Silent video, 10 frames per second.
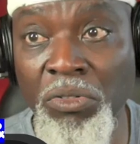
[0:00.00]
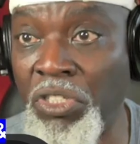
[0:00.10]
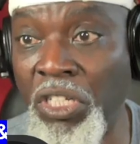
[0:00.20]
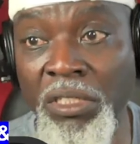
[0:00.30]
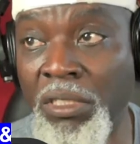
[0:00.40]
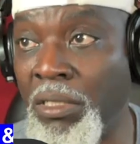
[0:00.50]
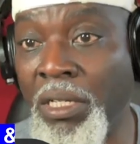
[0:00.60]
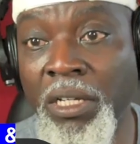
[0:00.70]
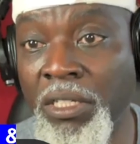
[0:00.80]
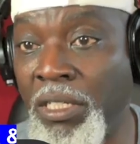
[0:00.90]
change.
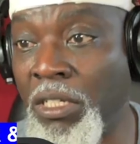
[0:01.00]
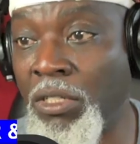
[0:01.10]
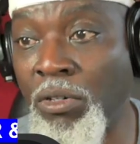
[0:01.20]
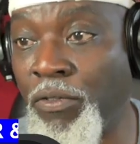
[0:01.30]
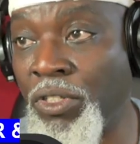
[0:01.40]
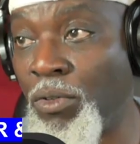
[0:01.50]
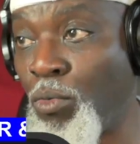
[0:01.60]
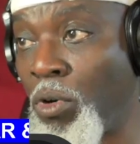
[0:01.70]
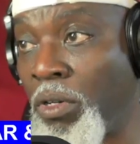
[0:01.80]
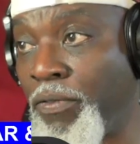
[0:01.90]
Section
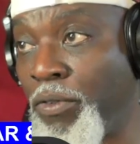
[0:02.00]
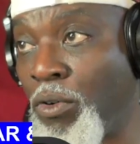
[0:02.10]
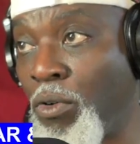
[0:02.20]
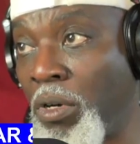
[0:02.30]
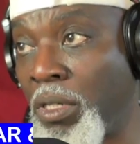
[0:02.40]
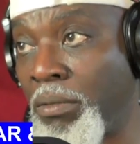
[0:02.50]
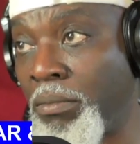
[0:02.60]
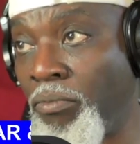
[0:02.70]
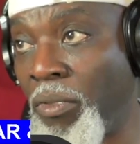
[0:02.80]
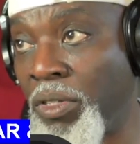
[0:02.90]
44.1.
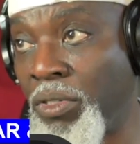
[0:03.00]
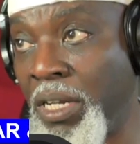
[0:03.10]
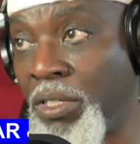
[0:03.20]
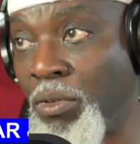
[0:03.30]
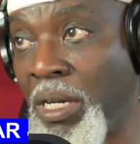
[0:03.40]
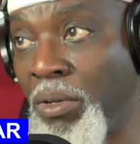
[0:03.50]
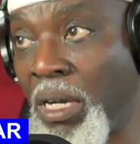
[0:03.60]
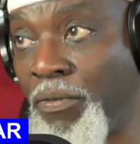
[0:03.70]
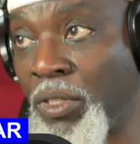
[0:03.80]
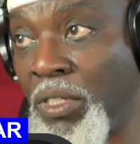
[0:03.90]
So let's go and look at
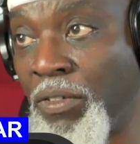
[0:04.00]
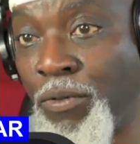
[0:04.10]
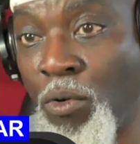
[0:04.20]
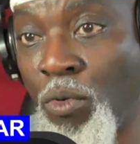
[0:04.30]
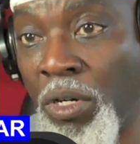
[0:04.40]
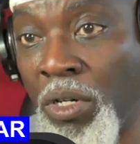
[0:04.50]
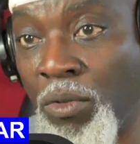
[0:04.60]
44.1, what is